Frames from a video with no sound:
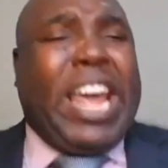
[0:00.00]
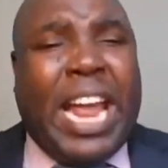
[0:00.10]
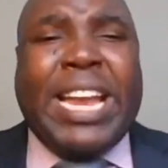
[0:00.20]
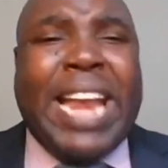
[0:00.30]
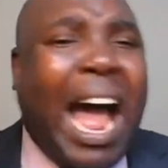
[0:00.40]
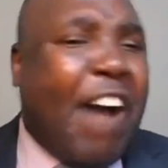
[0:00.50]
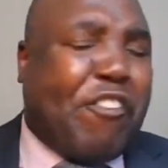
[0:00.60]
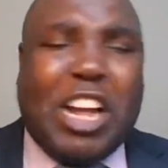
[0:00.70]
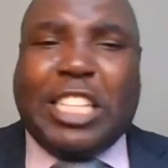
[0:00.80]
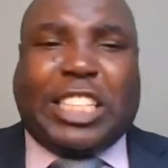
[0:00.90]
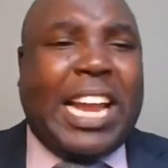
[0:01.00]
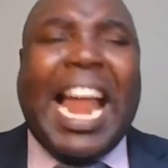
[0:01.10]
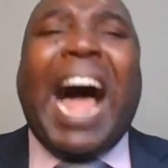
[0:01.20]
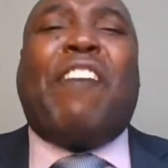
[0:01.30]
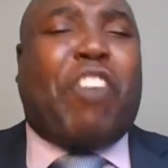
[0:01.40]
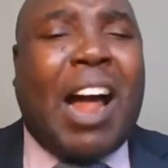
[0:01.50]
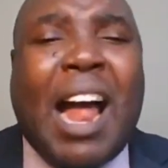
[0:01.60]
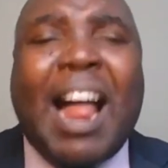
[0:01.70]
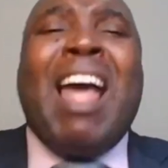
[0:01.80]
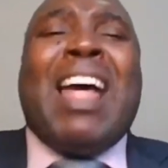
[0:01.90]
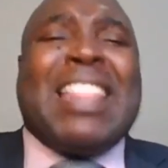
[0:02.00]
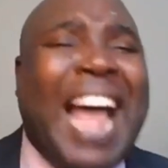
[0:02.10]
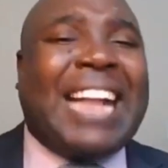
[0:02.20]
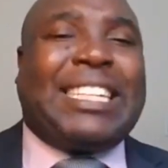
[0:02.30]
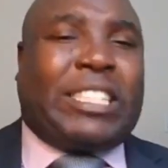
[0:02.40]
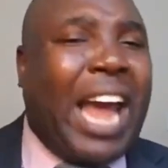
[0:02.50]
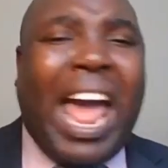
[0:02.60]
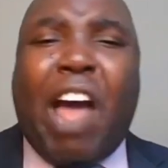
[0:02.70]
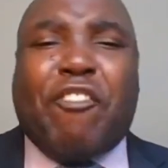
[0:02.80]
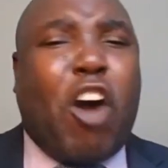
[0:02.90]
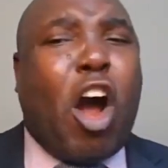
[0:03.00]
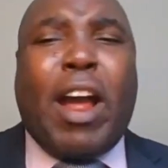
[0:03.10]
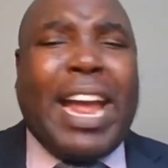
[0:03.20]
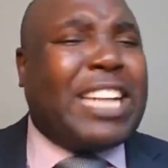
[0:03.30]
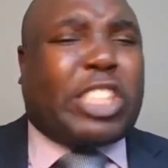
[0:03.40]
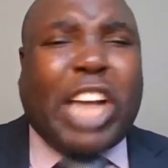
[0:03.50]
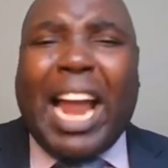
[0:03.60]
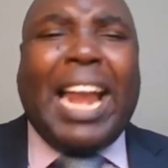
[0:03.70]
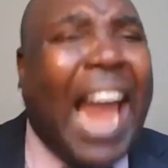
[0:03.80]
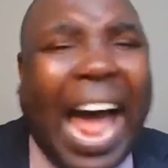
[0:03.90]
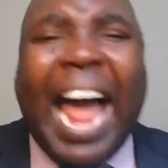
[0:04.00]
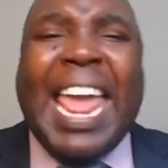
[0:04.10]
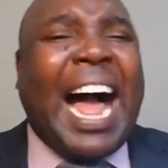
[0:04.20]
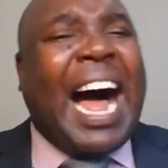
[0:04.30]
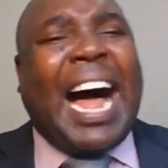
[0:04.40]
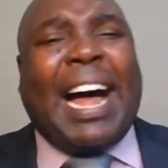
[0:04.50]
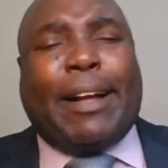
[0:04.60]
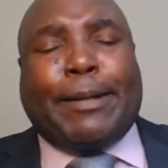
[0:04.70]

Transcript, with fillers: Enough is enough. That devil is a liar.